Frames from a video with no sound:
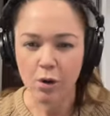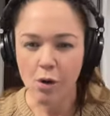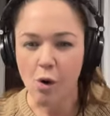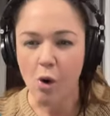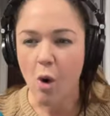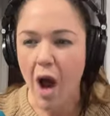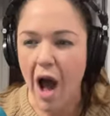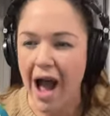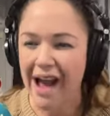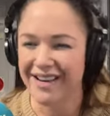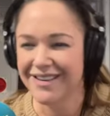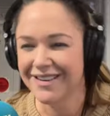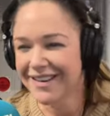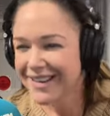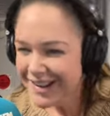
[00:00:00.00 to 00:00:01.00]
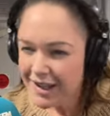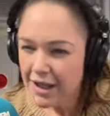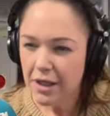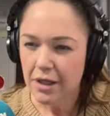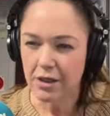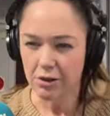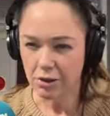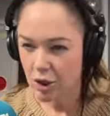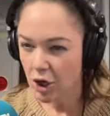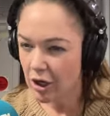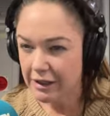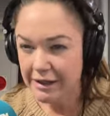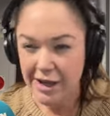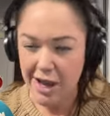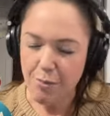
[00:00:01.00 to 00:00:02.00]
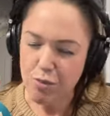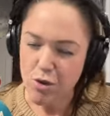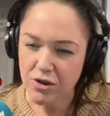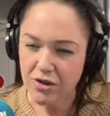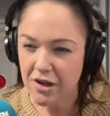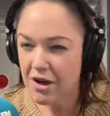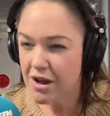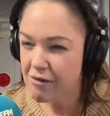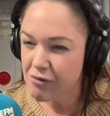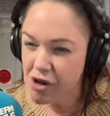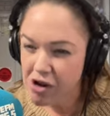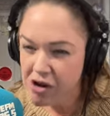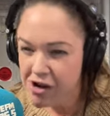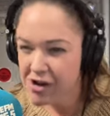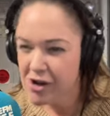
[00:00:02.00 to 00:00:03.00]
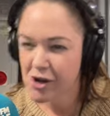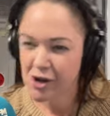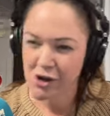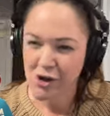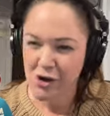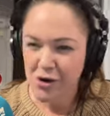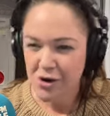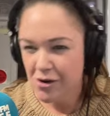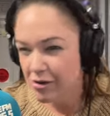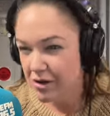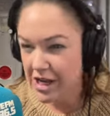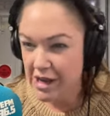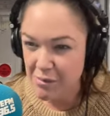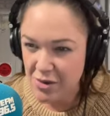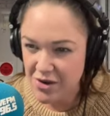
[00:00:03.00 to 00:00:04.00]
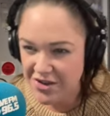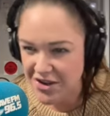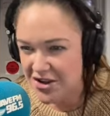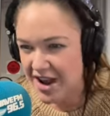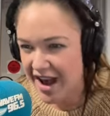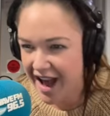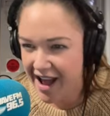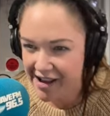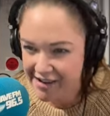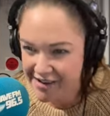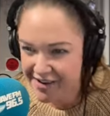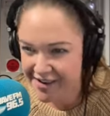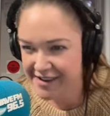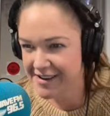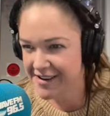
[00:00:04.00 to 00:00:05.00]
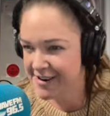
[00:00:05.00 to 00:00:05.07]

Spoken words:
All right. You gotta get busy living, get busy dying.